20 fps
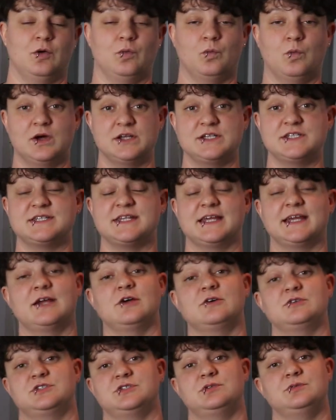Once they
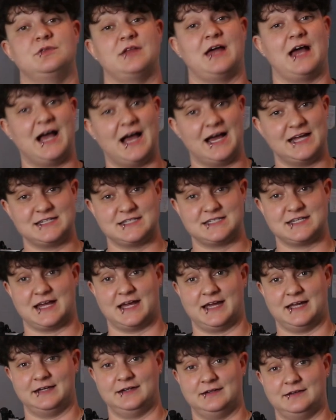go to the hot
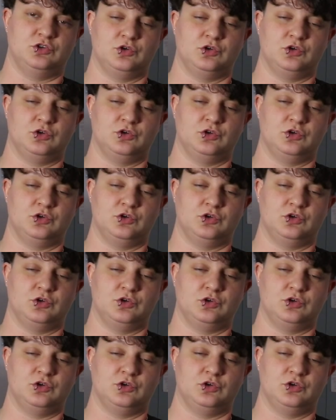side,